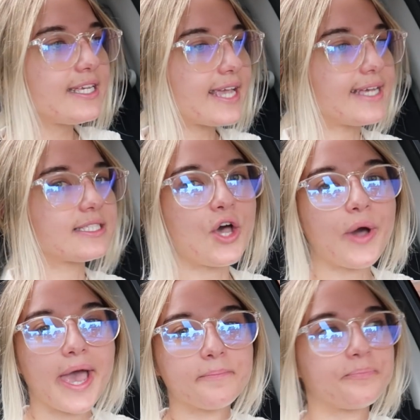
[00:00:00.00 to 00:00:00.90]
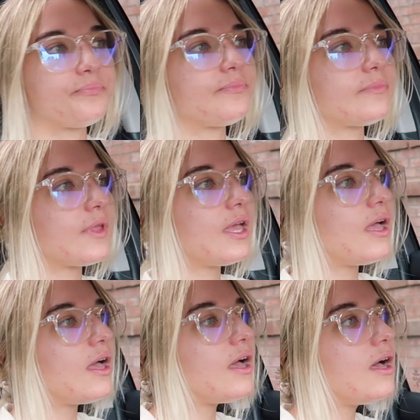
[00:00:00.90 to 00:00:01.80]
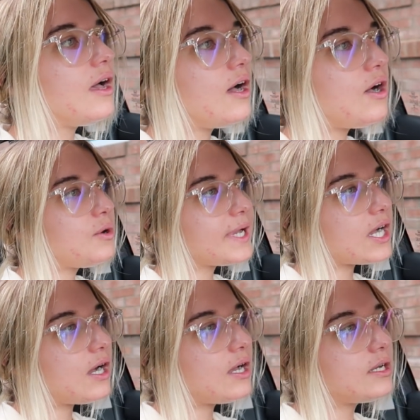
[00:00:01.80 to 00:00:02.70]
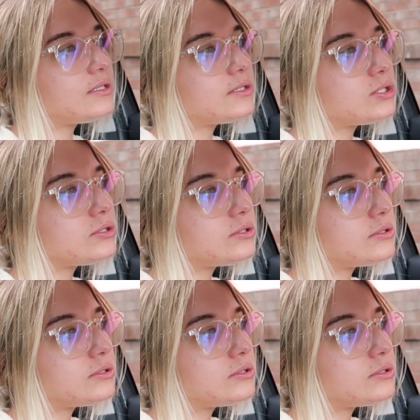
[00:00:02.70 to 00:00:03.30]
Yikes. Okay. Oh my gosh.